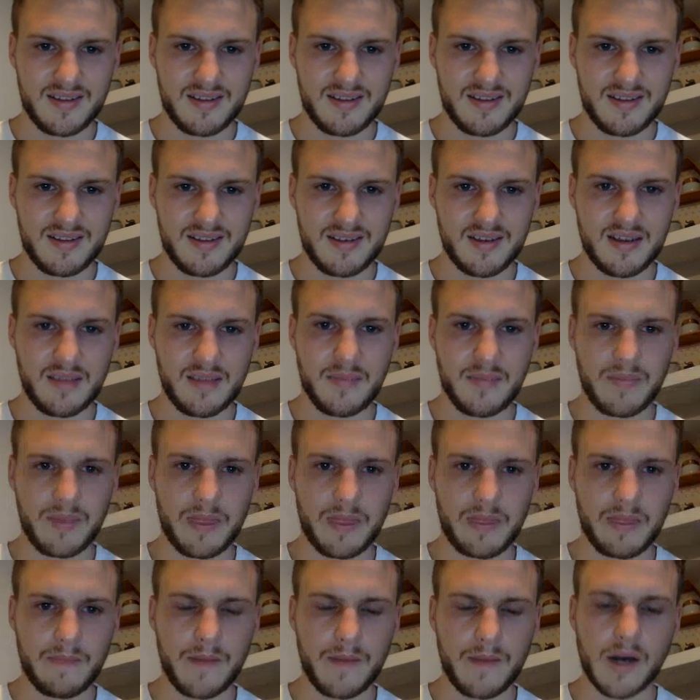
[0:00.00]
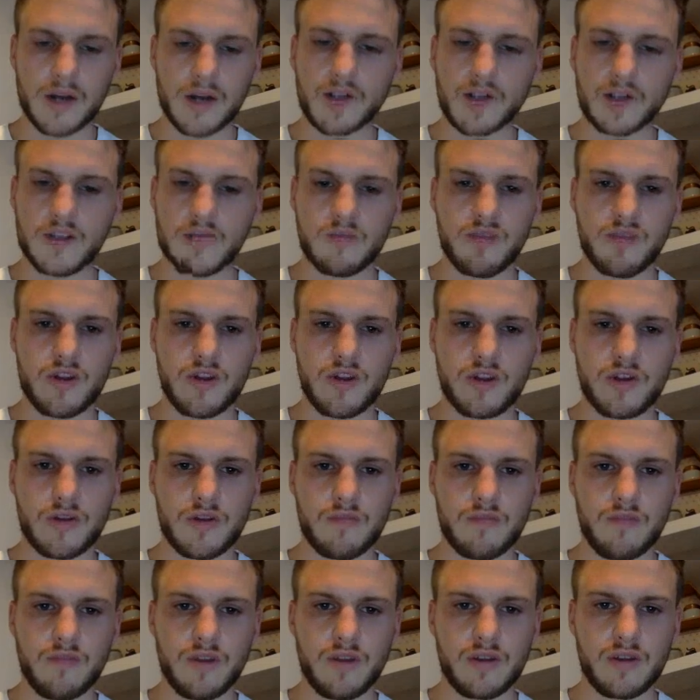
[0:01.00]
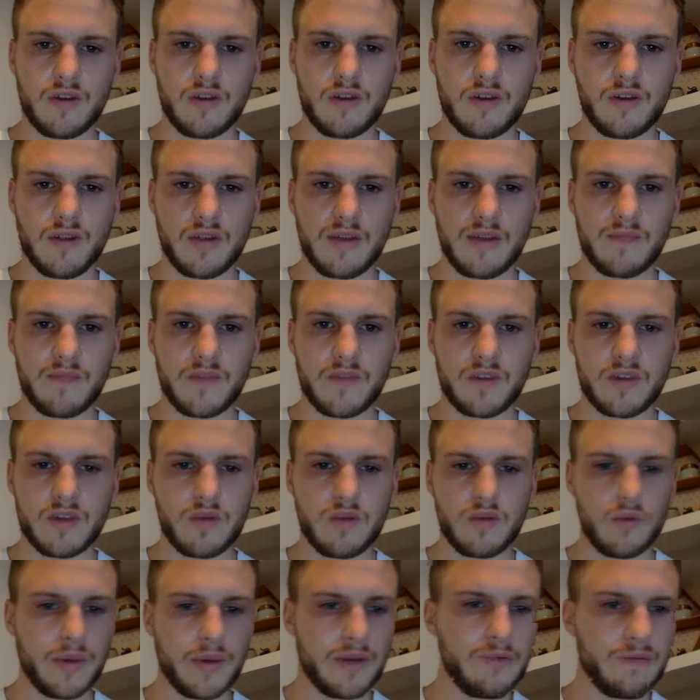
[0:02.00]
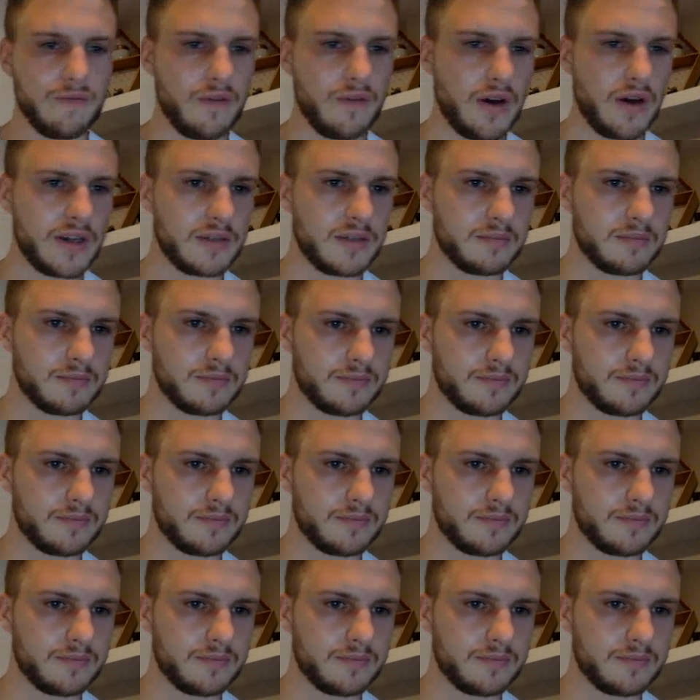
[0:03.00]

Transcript: Yeah, I'm going to do some research on that to see what we can find.